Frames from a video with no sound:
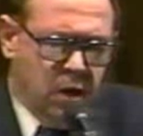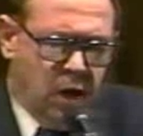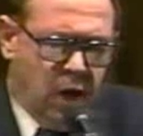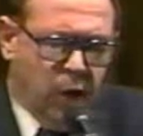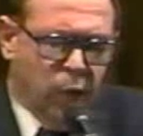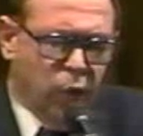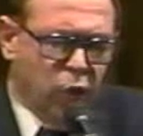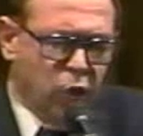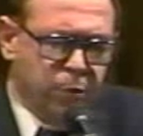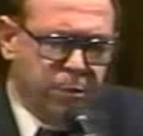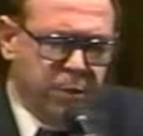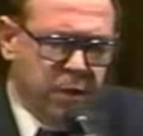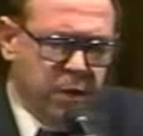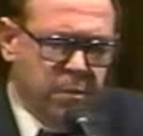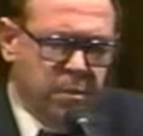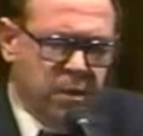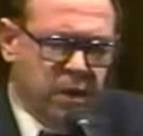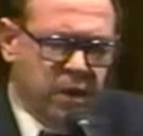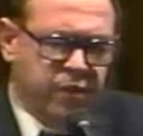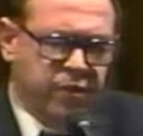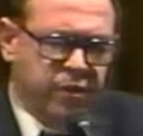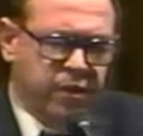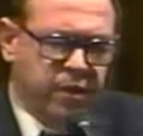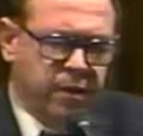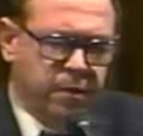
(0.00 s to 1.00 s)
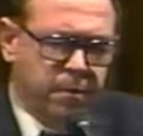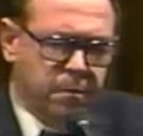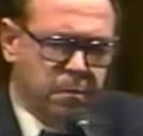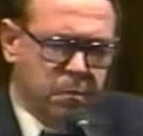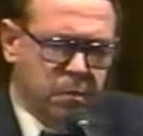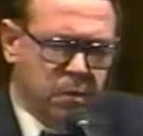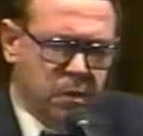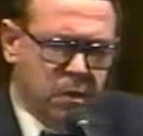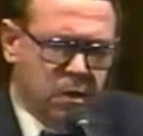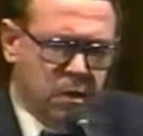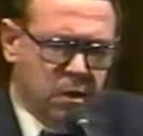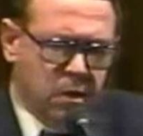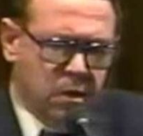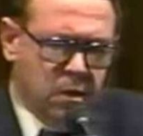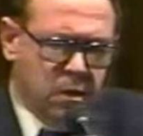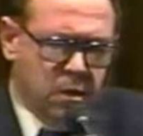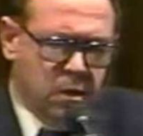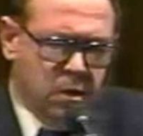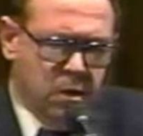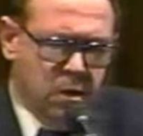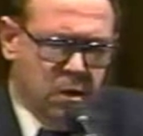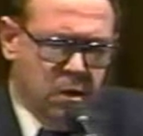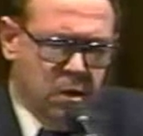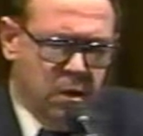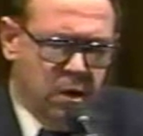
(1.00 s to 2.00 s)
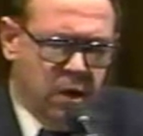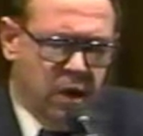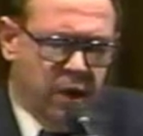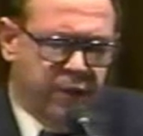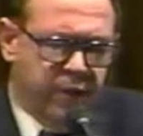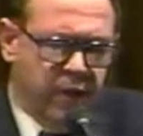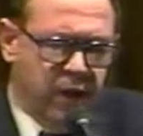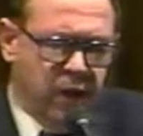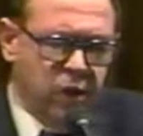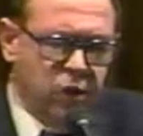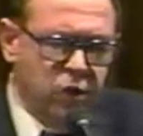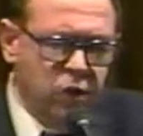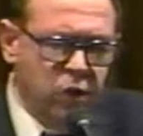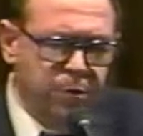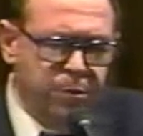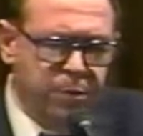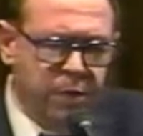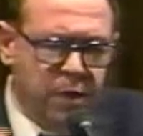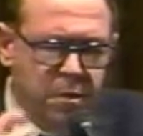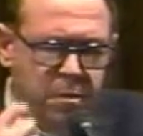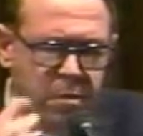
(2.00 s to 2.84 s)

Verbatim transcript: I want to be a blessing. Now, if I could